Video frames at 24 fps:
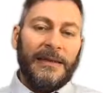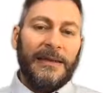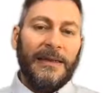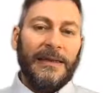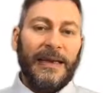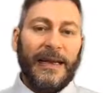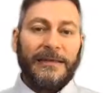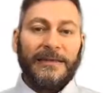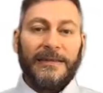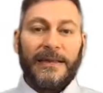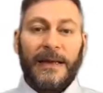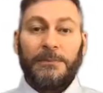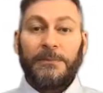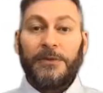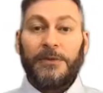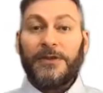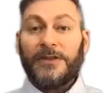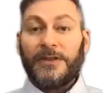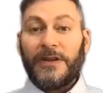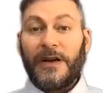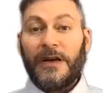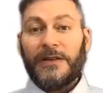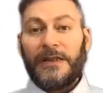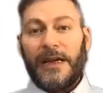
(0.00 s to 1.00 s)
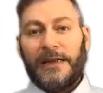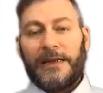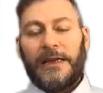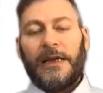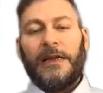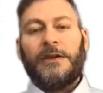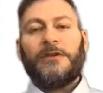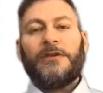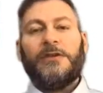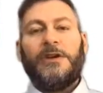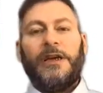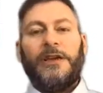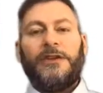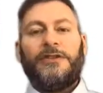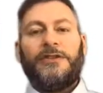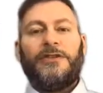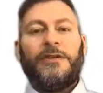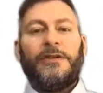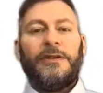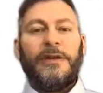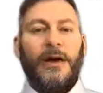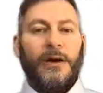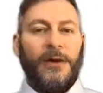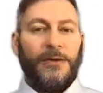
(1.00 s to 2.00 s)
The next step will start our
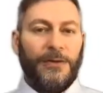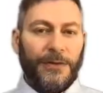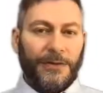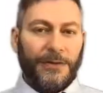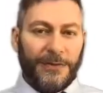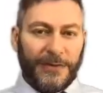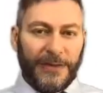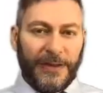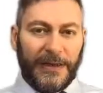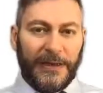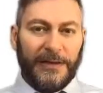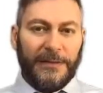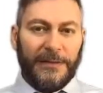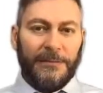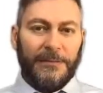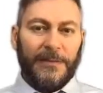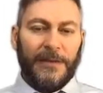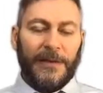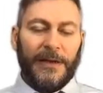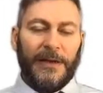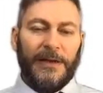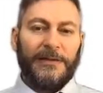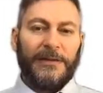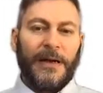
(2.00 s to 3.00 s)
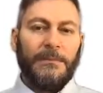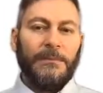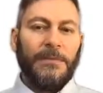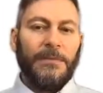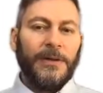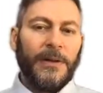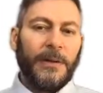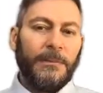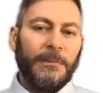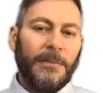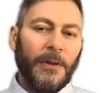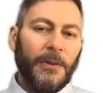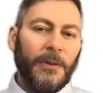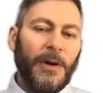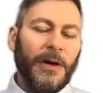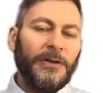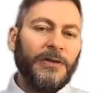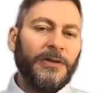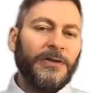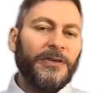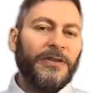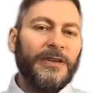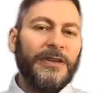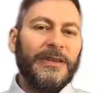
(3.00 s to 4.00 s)
calculation. Now, if you've seen example number
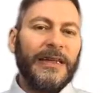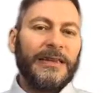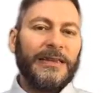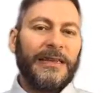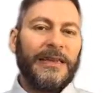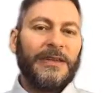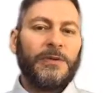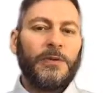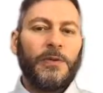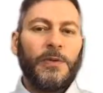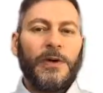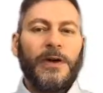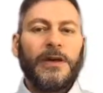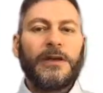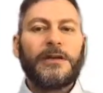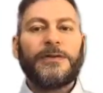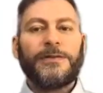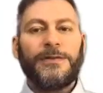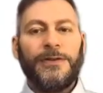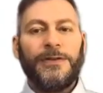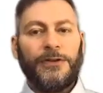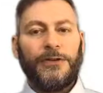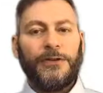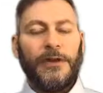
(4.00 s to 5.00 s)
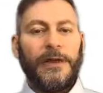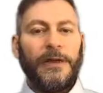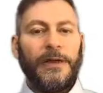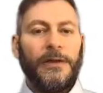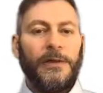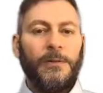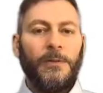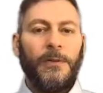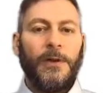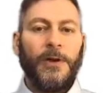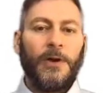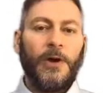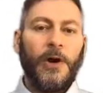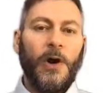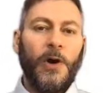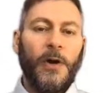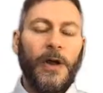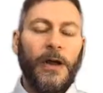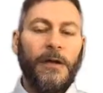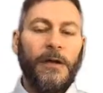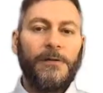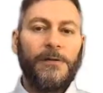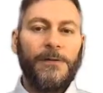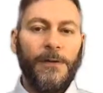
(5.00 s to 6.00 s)
1, you see that it works visually. We're
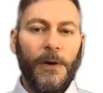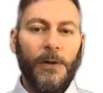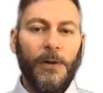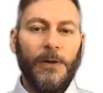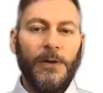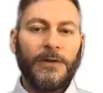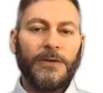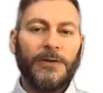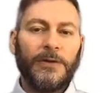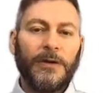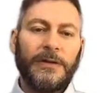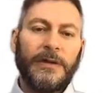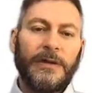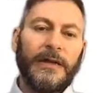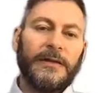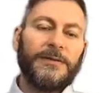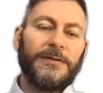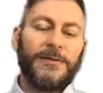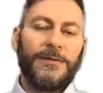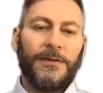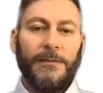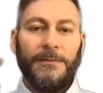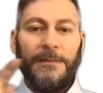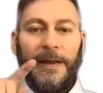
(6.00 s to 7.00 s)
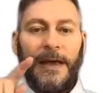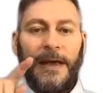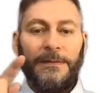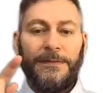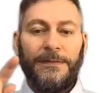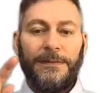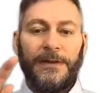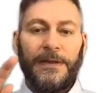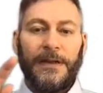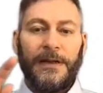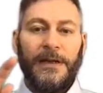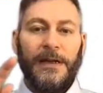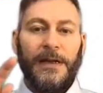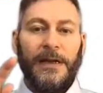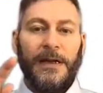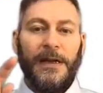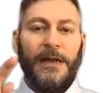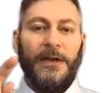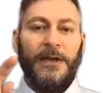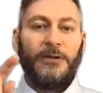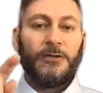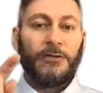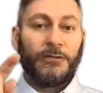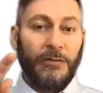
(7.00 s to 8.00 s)
going forward, so that's from left
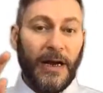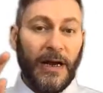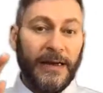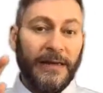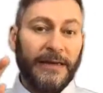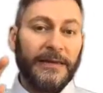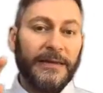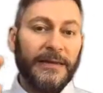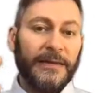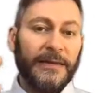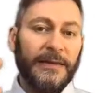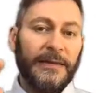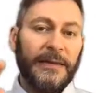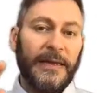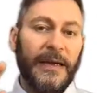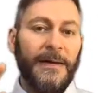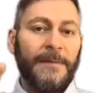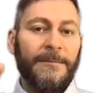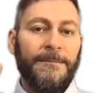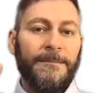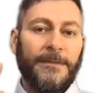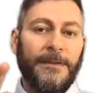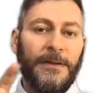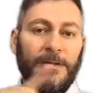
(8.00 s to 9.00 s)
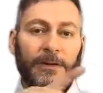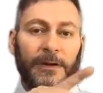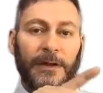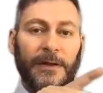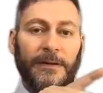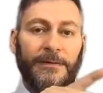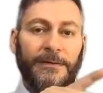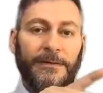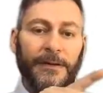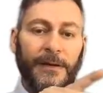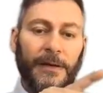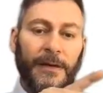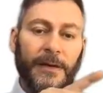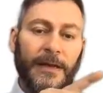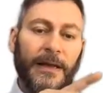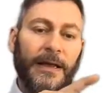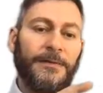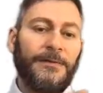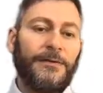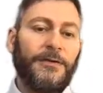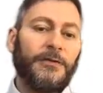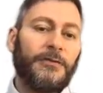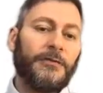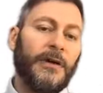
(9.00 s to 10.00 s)
to right, yeah? So
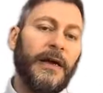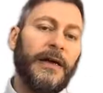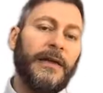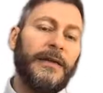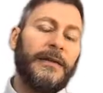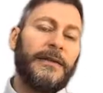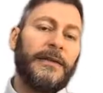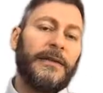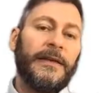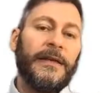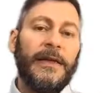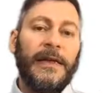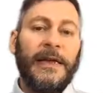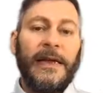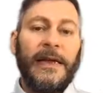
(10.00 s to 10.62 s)
left to right.